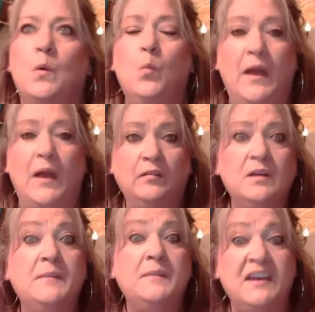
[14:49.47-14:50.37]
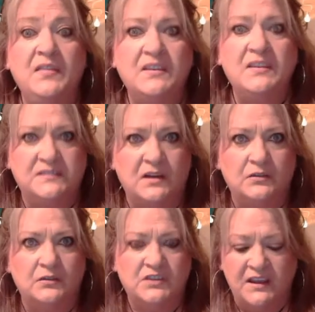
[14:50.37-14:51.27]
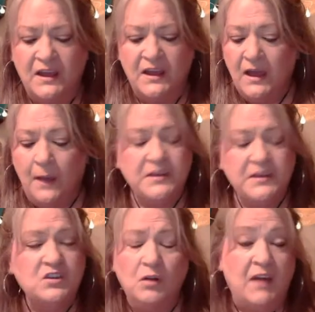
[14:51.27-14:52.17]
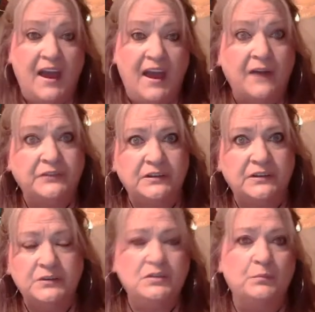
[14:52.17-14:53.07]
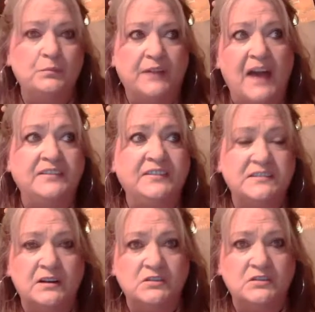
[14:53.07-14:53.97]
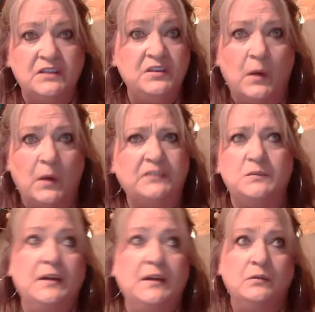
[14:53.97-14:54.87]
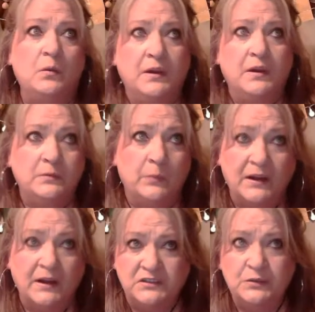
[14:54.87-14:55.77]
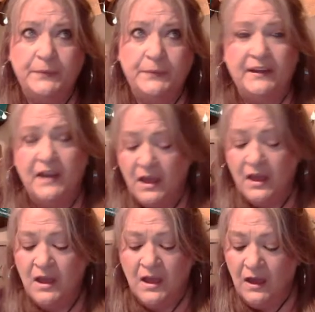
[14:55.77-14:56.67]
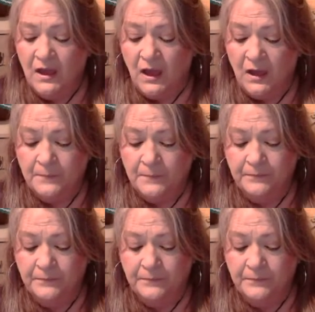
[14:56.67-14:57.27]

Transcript: welcome in this energy. I mean, you don't have to. You can block this energy if you want to. I don't know why you would want to, but um,